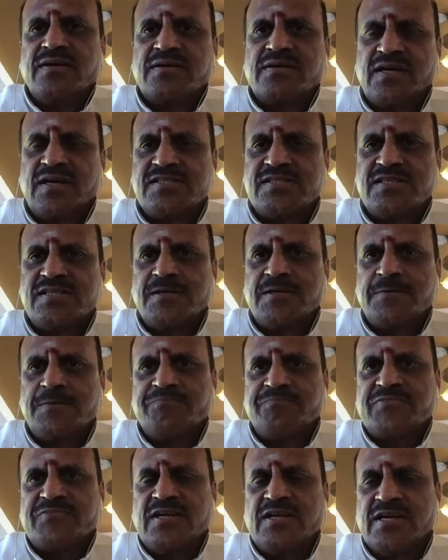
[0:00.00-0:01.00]
culture,
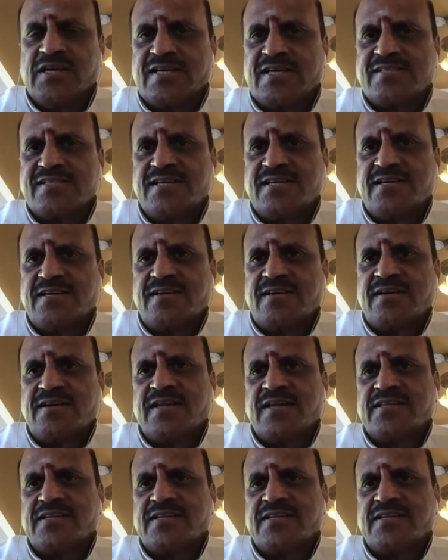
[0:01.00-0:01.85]
literature, and